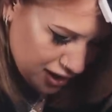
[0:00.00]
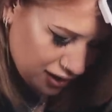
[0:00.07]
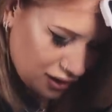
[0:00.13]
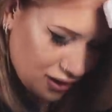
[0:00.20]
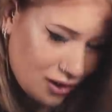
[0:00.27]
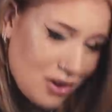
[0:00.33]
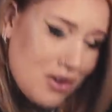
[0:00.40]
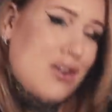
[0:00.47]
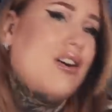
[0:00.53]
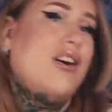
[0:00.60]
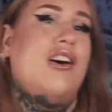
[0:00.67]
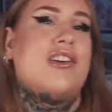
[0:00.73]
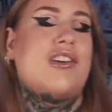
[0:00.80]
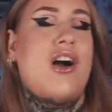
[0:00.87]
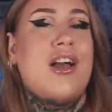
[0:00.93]
oh
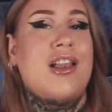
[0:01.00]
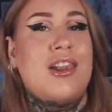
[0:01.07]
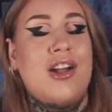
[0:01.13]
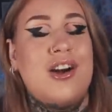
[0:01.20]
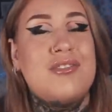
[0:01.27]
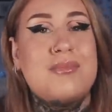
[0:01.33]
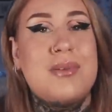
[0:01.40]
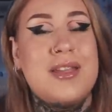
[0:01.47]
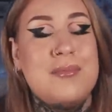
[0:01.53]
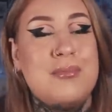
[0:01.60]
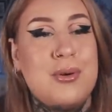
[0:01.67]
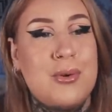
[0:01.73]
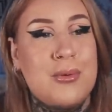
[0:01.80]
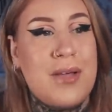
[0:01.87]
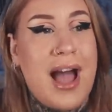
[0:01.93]
god, I love
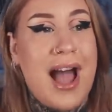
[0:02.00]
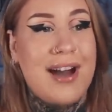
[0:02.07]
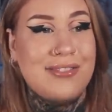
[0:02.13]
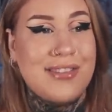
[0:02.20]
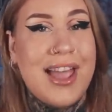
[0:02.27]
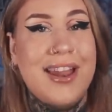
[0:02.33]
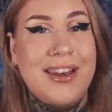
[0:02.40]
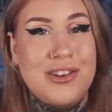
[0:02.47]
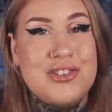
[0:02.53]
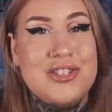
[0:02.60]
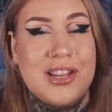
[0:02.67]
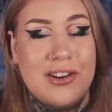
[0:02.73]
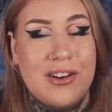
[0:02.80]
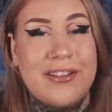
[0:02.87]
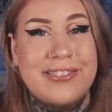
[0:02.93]
people that have
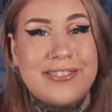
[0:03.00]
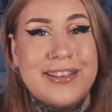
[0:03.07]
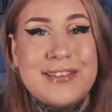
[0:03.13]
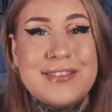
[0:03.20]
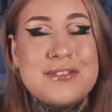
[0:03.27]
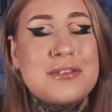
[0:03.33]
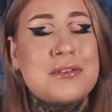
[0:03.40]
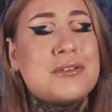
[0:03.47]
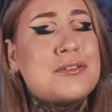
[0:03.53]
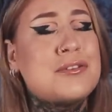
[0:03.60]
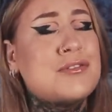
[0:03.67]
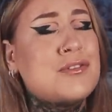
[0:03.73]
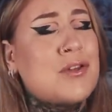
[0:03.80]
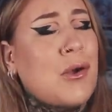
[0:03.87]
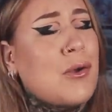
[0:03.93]
energy like this
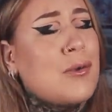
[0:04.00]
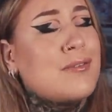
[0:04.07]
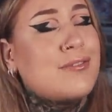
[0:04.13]
so